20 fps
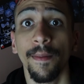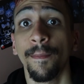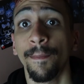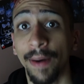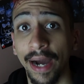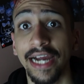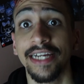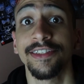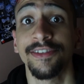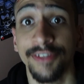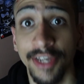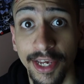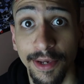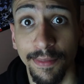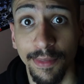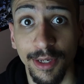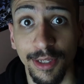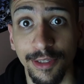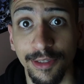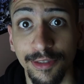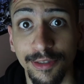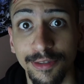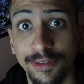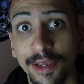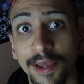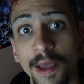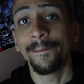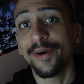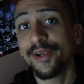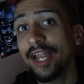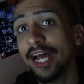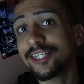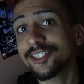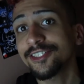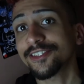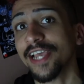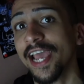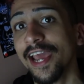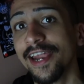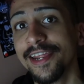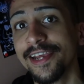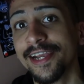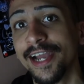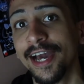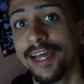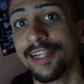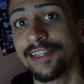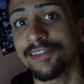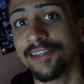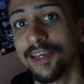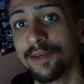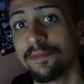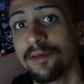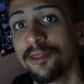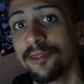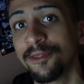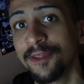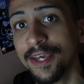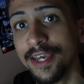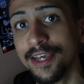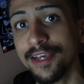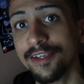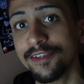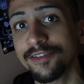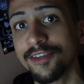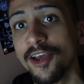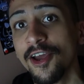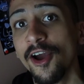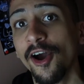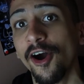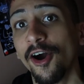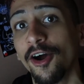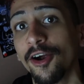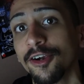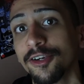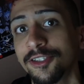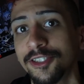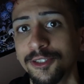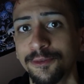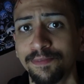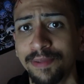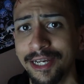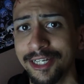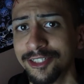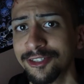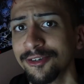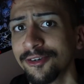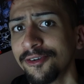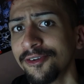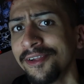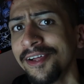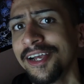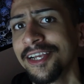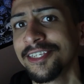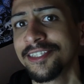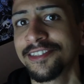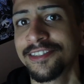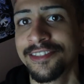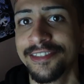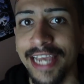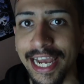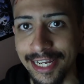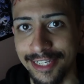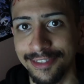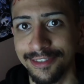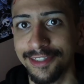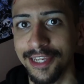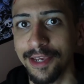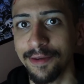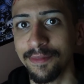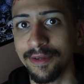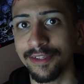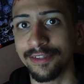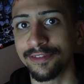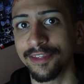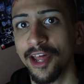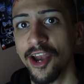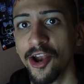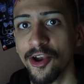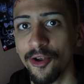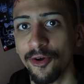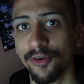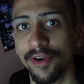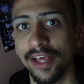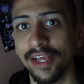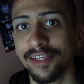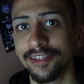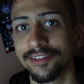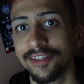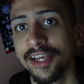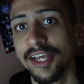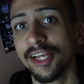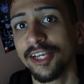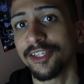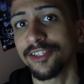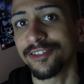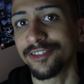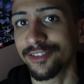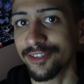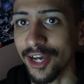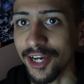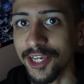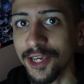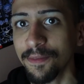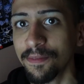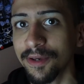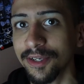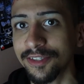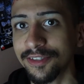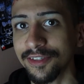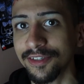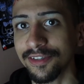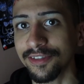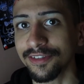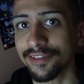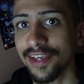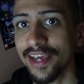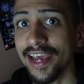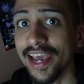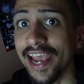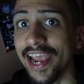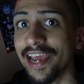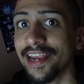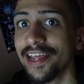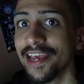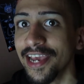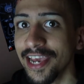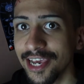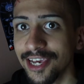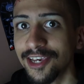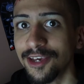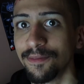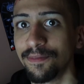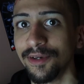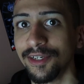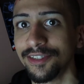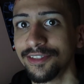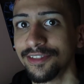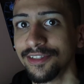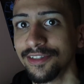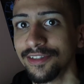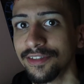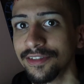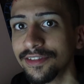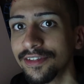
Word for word: by demons. But not just any kind of demon, these are special sex demons that are known as succubuses and incubuses.